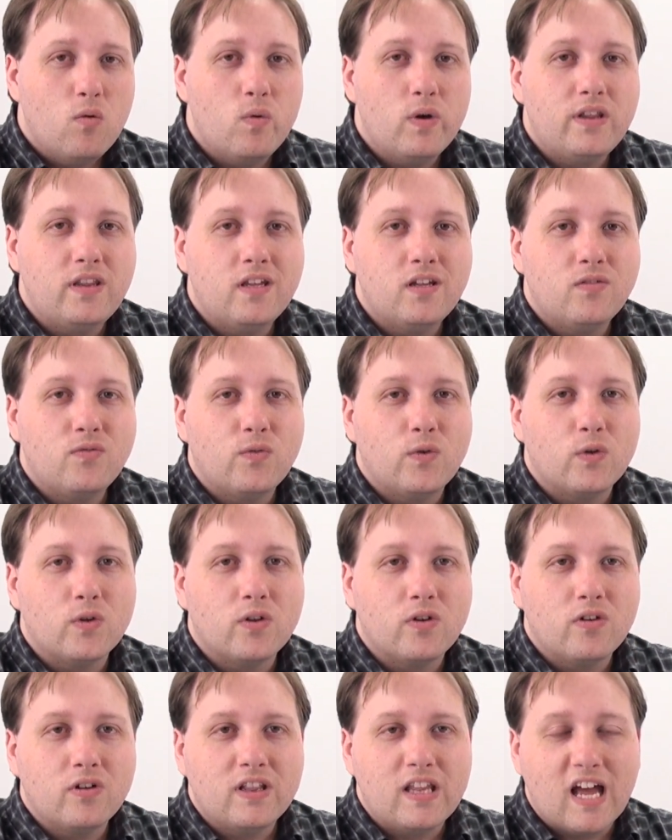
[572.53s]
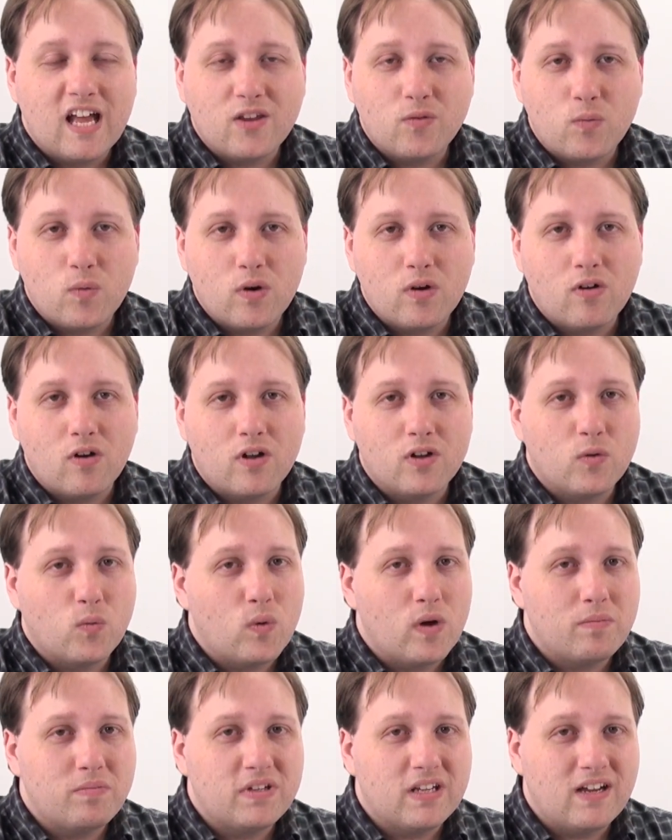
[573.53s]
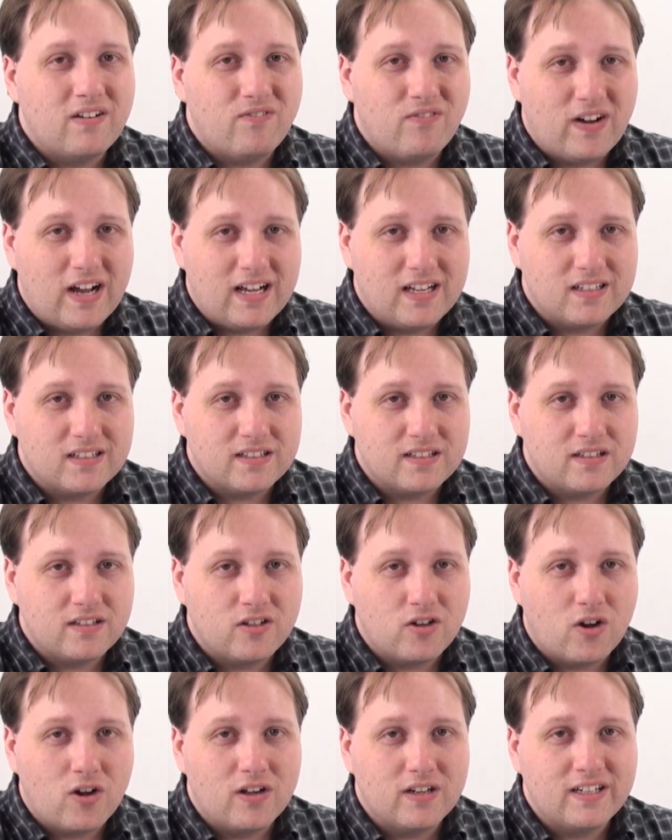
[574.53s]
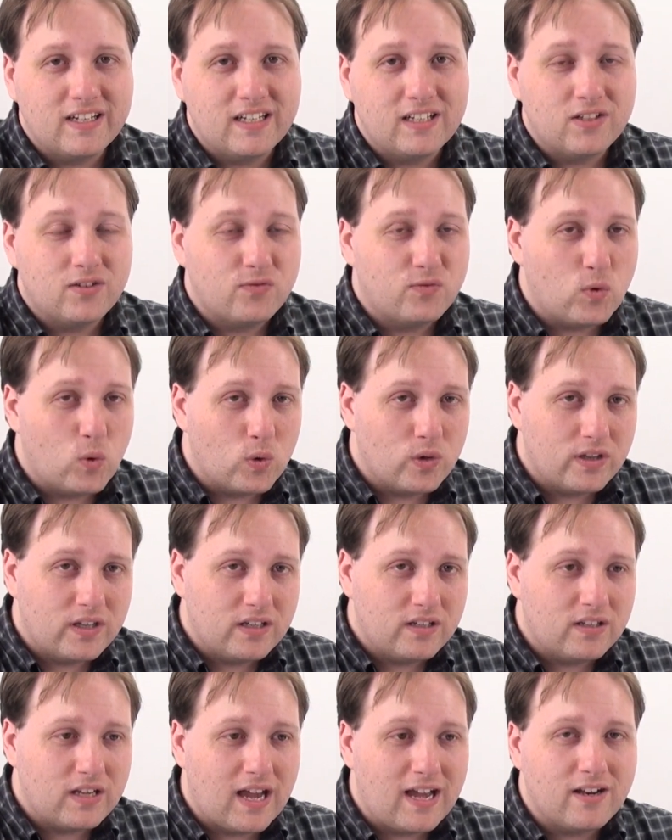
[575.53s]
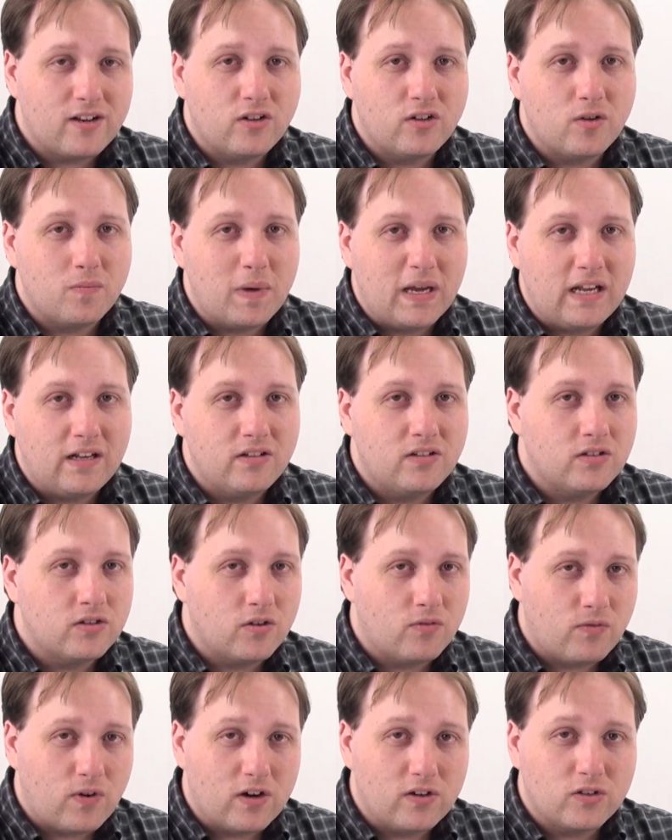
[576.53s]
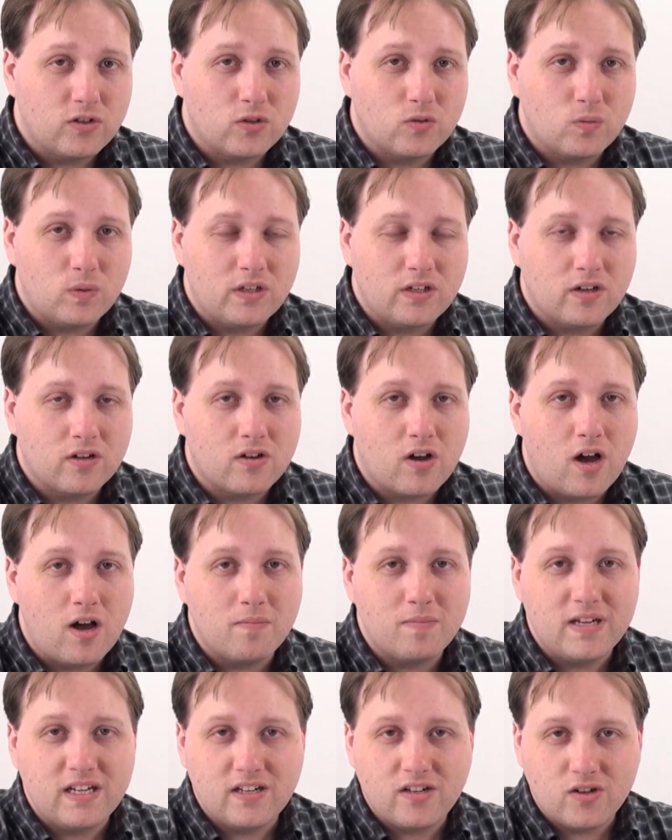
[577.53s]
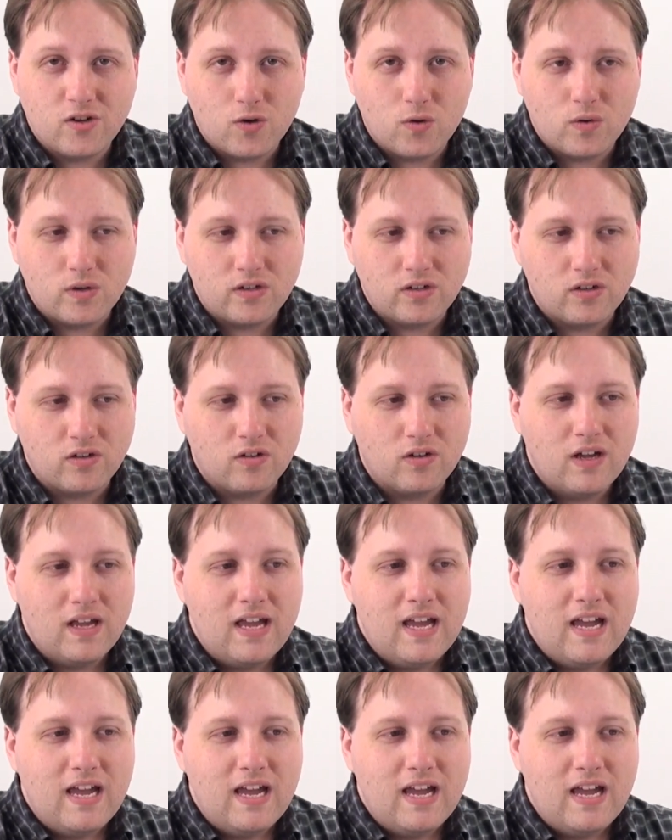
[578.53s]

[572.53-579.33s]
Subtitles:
With this folder, that's where all the website files and contents for this add-on domain, sofarsosweet.com, need to go into.